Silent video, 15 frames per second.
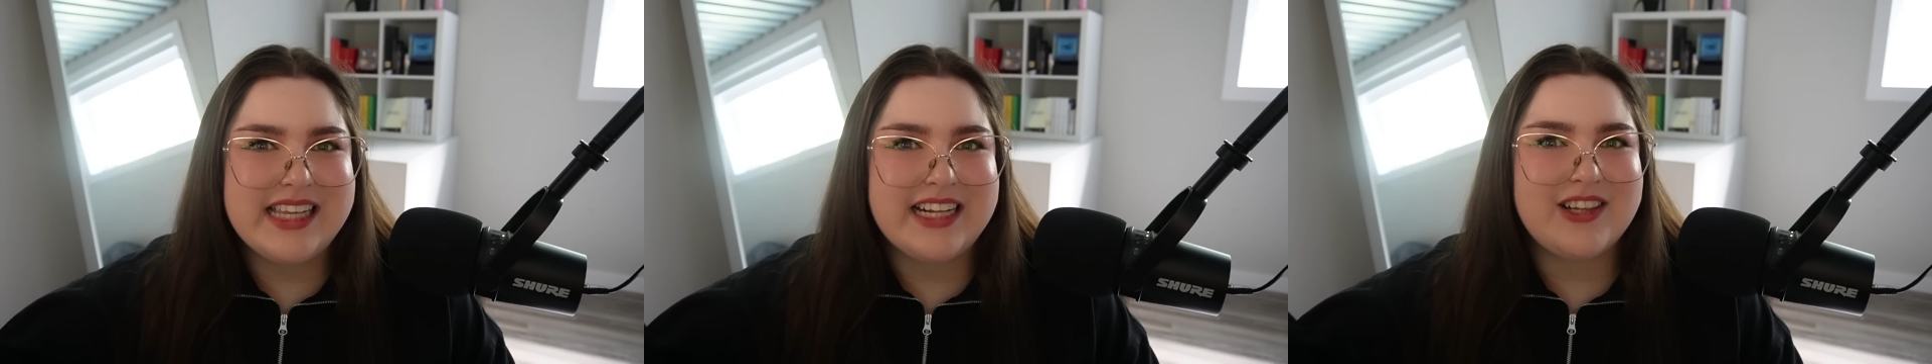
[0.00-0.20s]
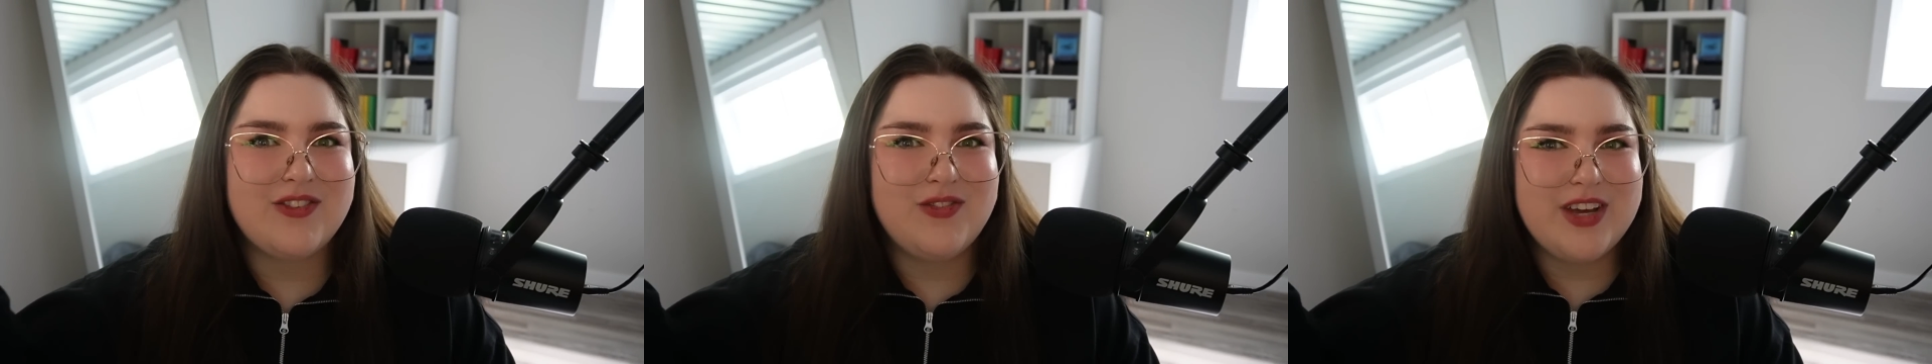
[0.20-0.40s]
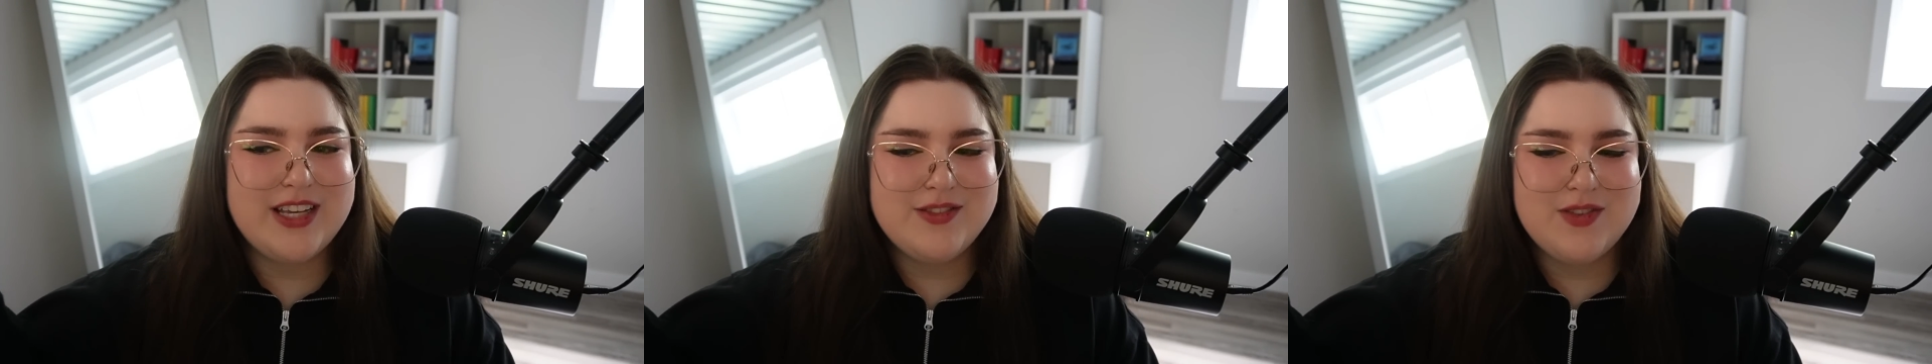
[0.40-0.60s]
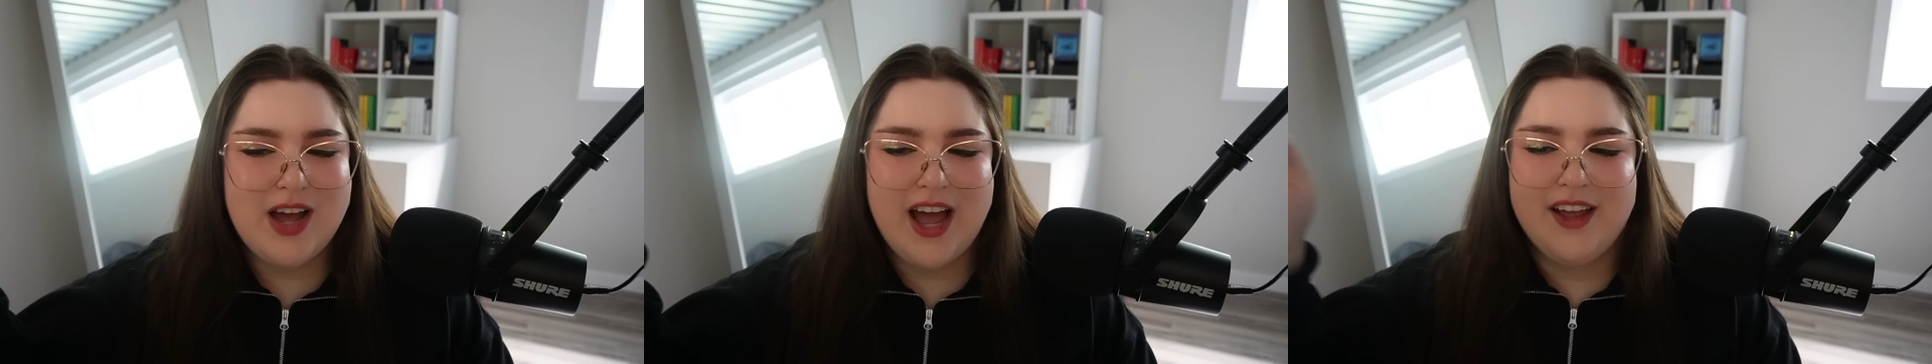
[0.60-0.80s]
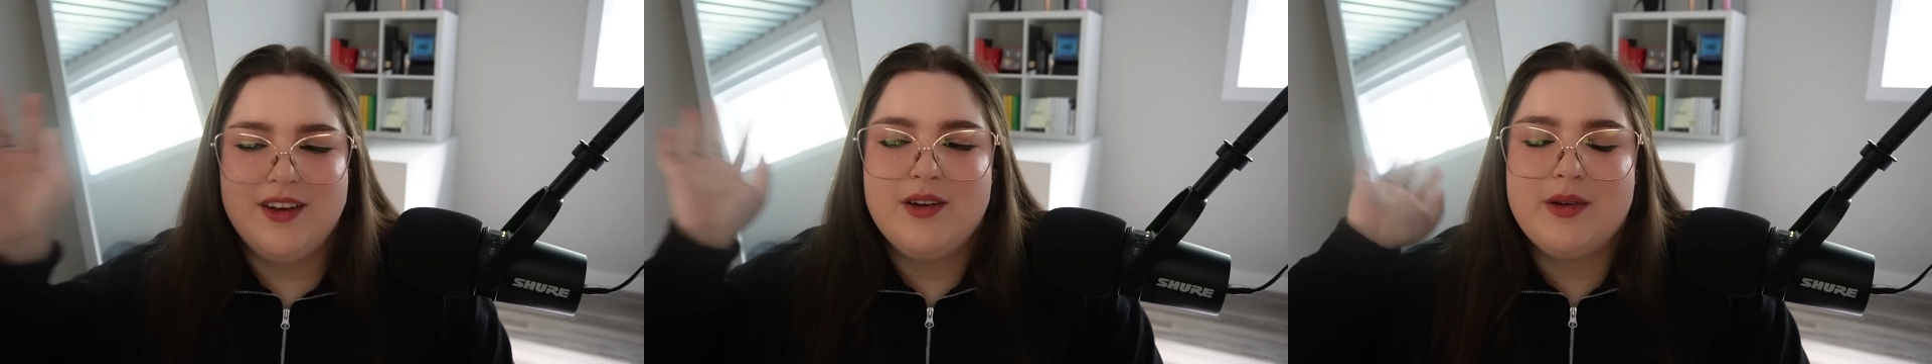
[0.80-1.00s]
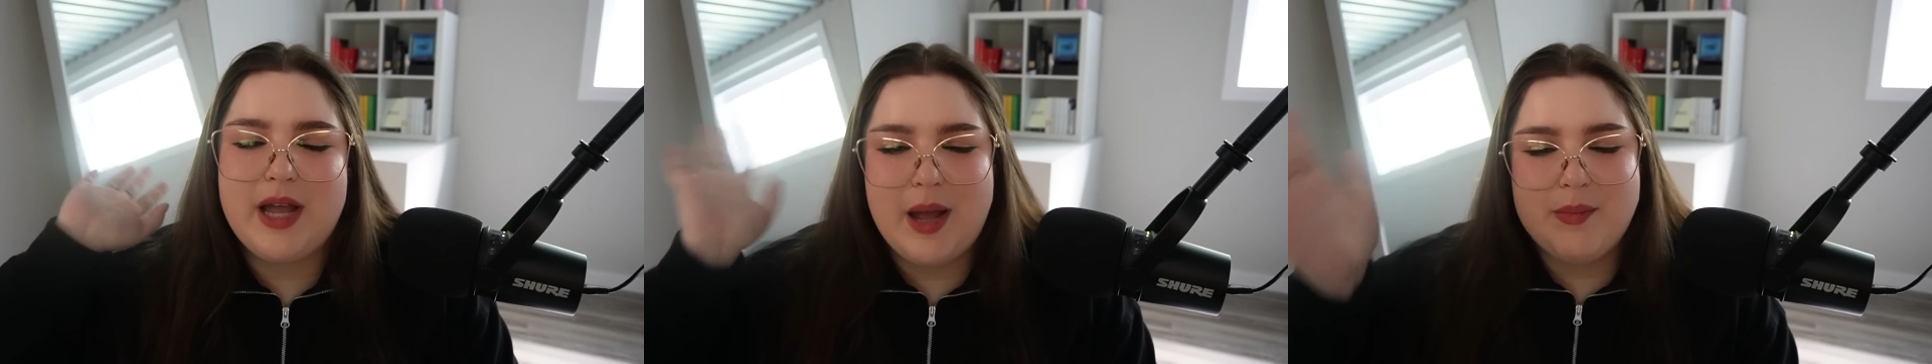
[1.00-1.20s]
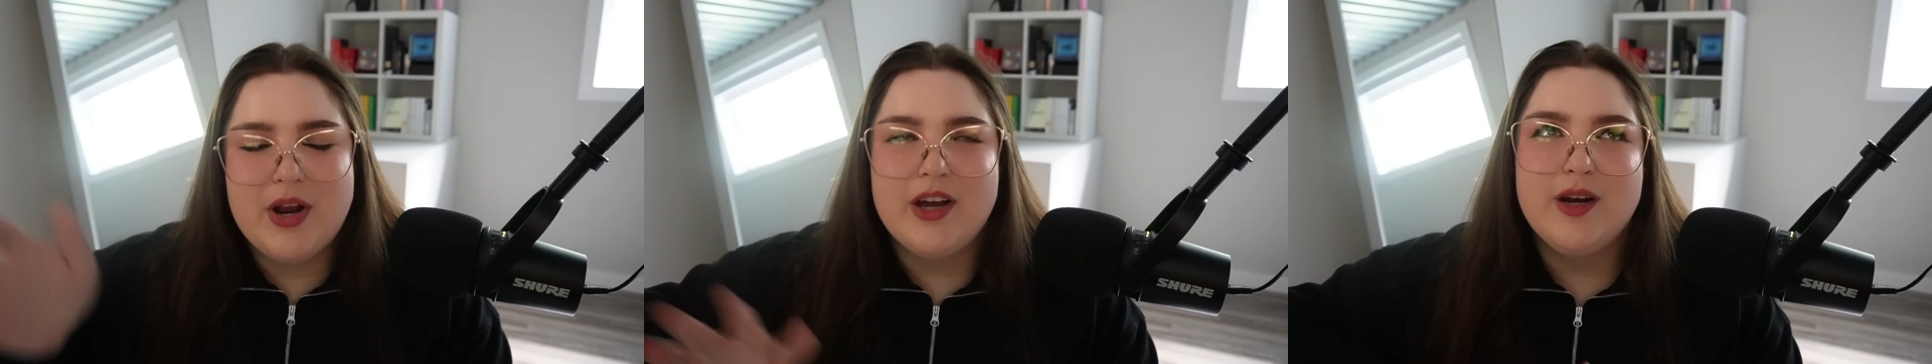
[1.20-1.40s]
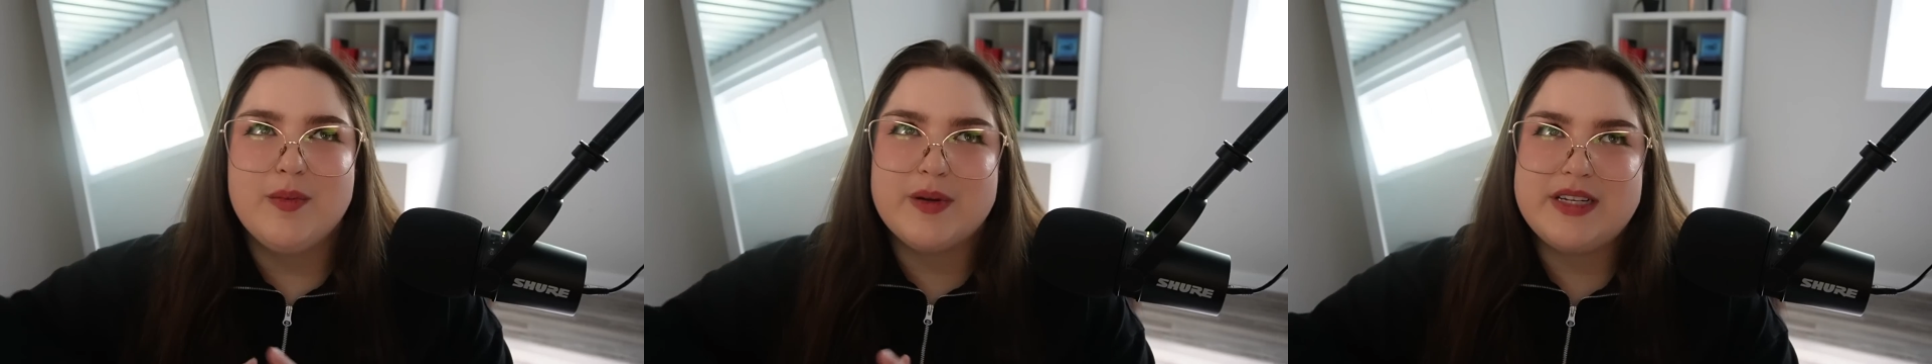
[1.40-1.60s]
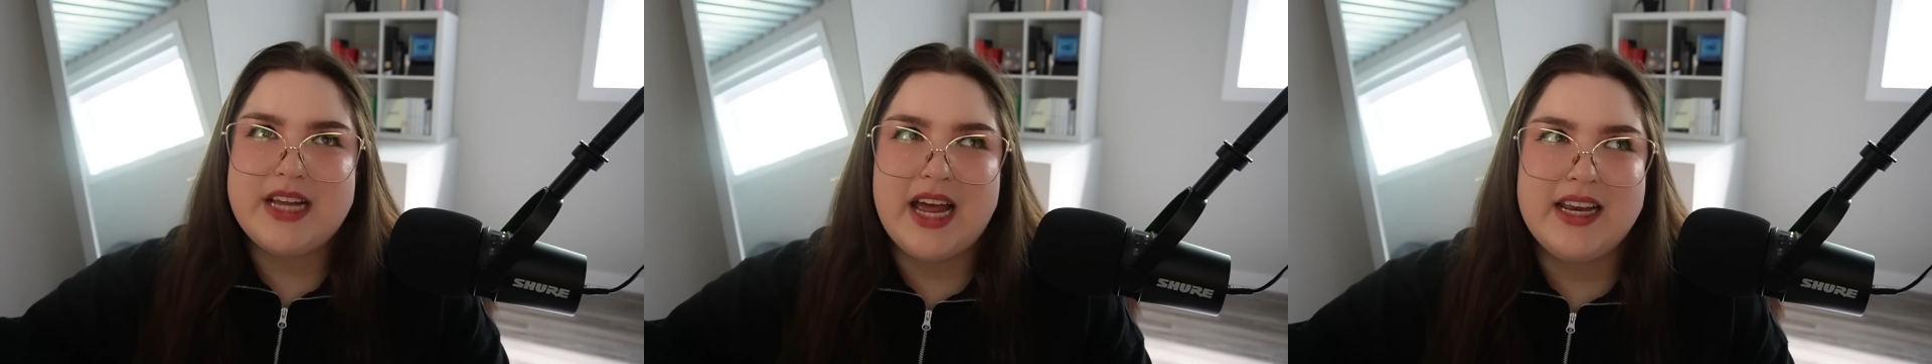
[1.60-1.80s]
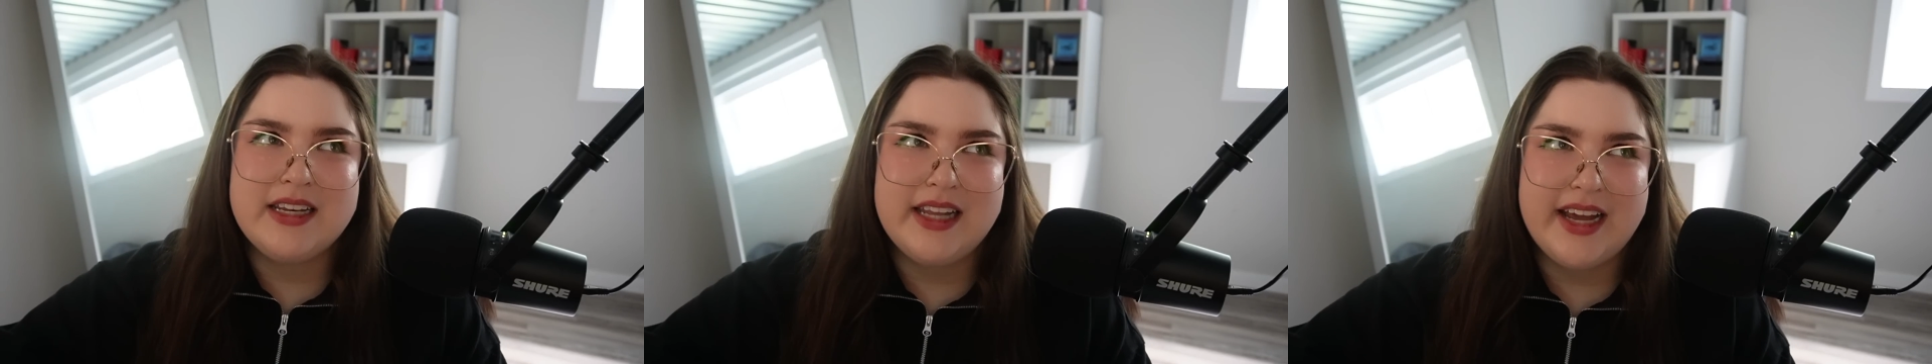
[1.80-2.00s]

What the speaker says: Like the face, okay, I'm not gonna pretend